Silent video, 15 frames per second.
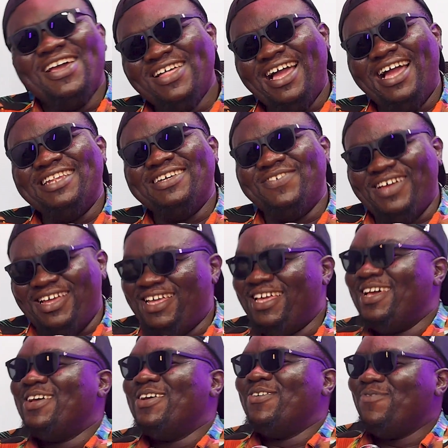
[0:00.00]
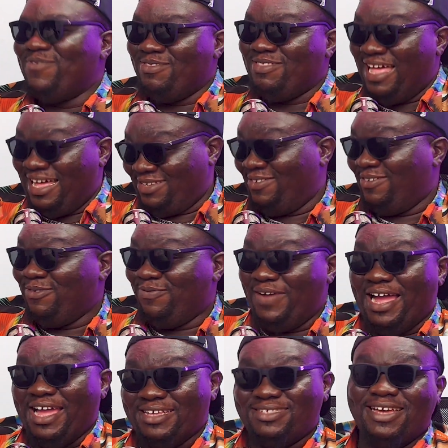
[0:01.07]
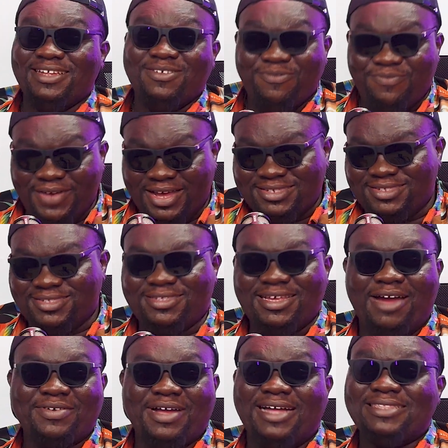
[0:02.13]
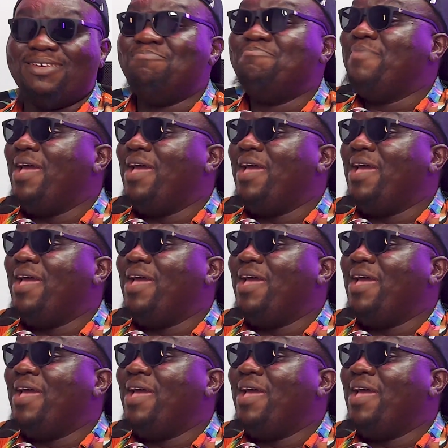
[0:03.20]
Anyway, like Ufai said, the first African team,